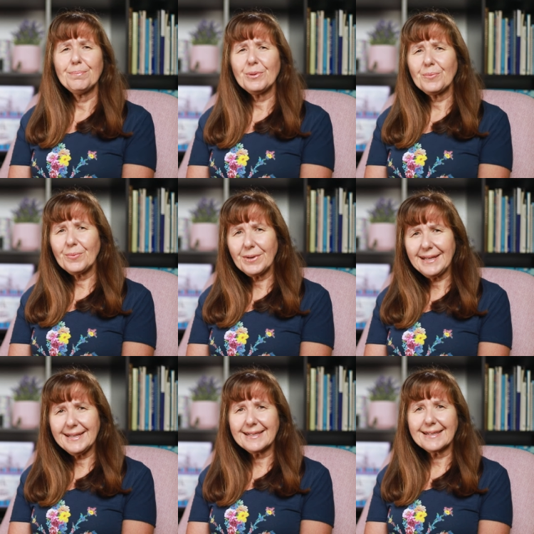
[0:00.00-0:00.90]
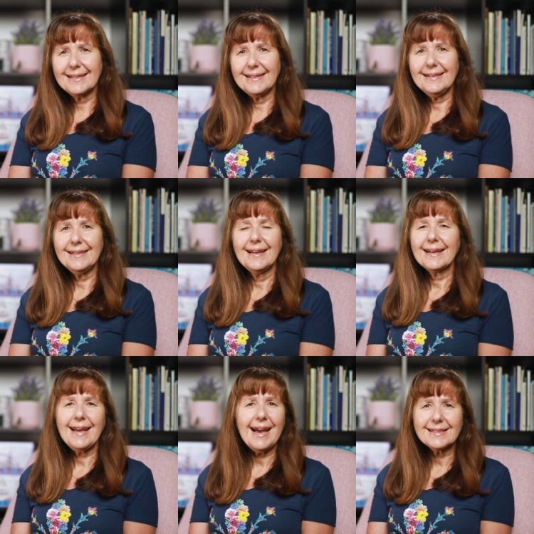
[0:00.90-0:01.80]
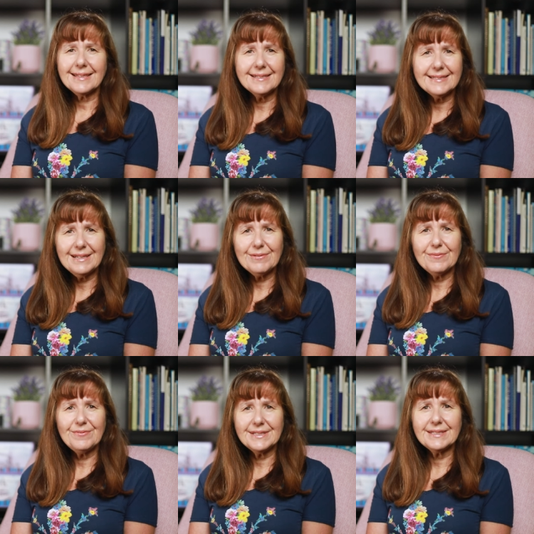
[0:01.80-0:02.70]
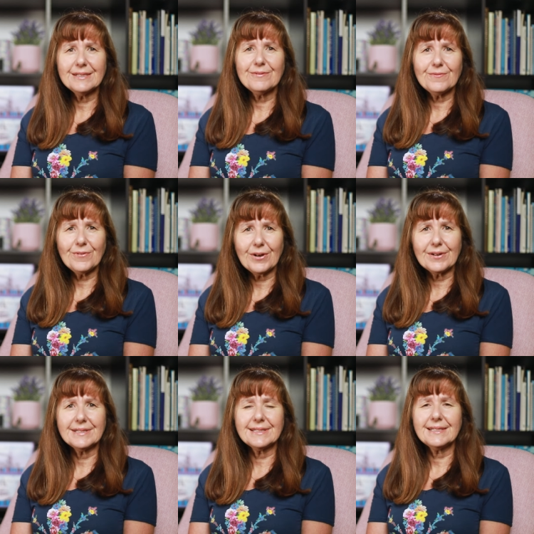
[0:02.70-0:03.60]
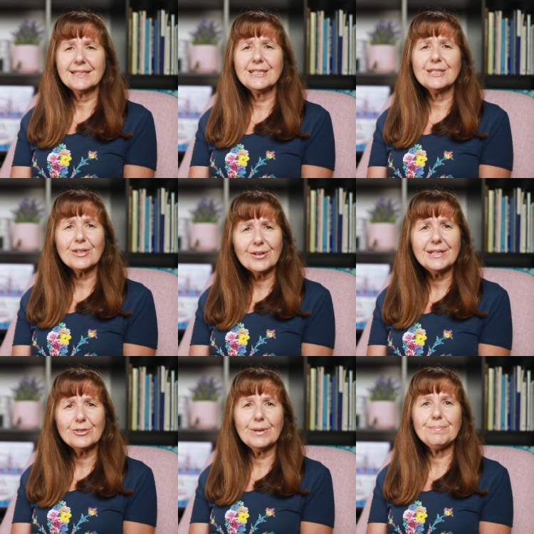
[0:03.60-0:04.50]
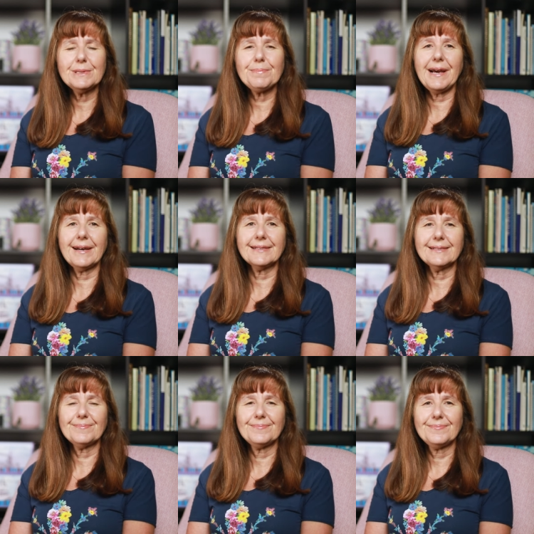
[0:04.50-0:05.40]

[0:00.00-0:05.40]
But weirdly, Cathy has never visited Florence. She has only dreamt about it.